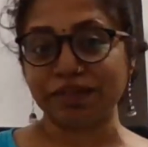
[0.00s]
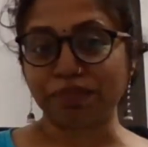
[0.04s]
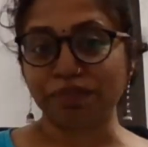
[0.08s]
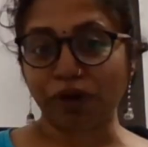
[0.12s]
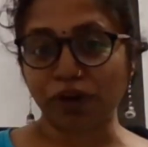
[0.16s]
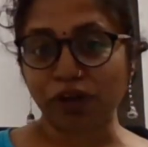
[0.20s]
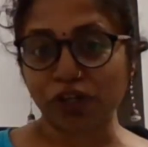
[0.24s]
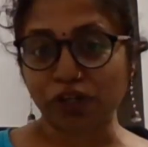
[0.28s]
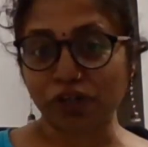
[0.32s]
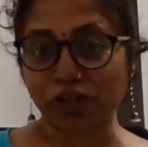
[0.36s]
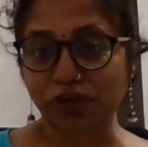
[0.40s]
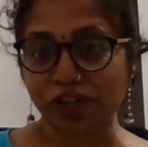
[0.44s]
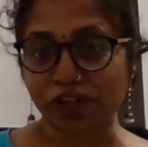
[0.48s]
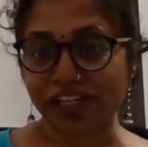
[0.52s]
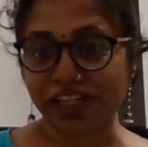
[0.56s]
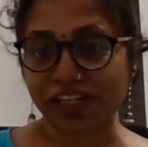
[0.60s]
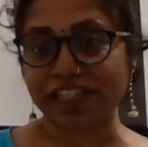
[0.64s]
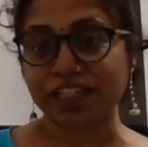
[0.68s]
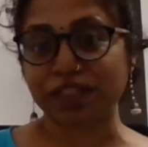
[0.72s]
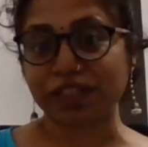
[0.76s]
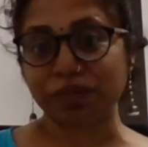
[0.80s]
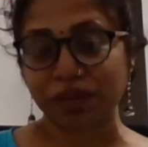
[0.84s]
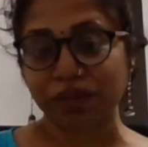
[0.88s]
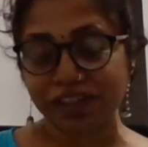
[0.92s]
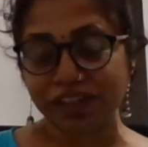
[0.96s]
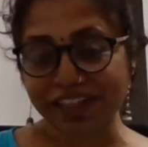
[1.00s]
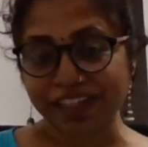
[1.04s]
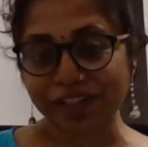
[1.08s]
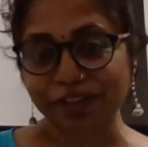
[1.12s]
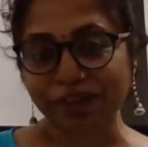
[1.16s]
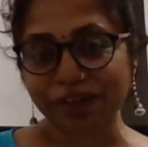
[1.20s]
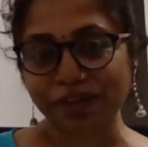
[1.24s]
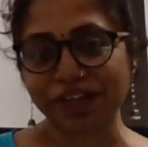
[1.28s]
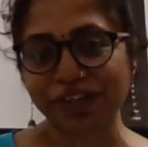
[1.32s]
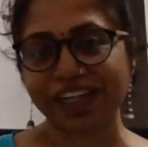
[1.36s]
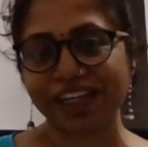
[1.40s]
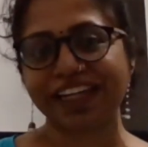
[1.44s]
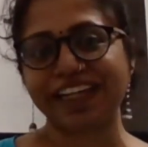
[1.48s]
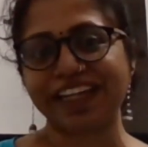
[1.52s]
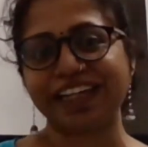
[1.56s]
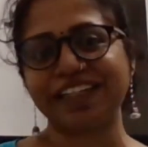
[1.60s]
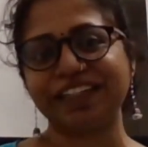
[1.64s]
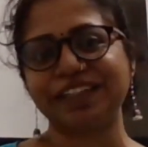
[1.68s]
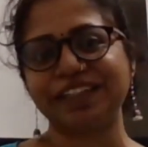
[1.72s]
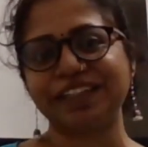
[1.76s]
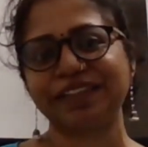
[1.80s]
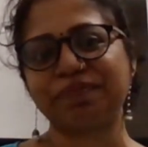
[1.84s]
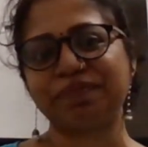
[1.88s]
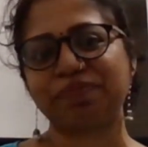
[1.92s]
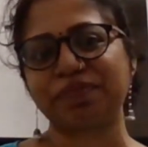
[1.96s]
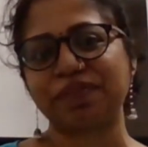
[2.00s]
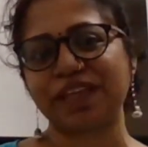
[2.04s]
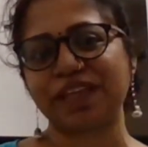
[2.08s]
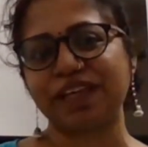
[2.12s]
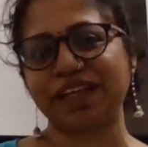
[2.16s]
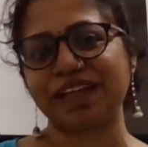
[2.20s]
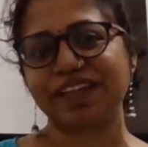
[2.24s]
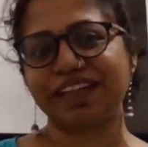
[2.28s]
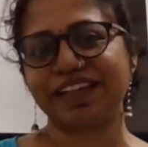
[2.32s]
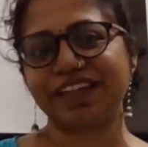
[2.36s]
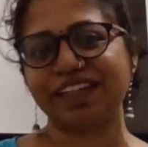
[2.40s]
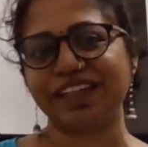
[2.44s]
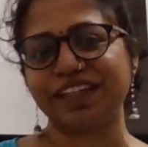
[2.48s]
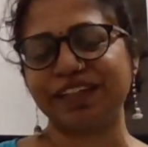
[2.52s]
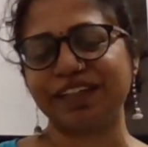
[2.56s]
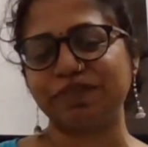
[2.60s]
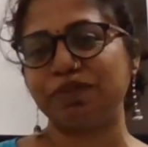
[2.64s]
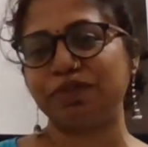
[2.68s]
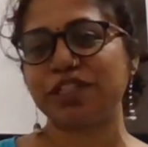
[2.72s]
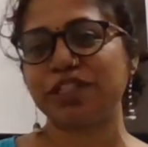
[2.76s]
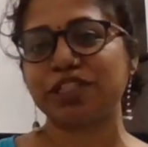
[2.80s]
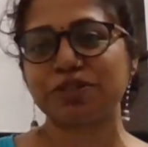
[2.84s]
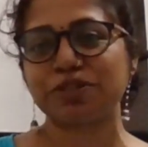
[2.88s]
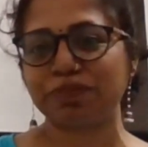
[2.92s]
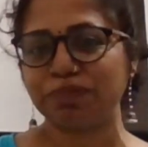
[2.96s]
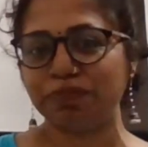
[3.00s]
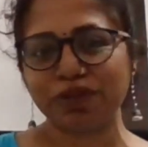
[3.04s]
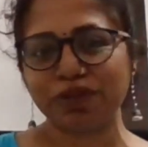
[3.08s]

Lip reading: Paula Coelho's work and all, and which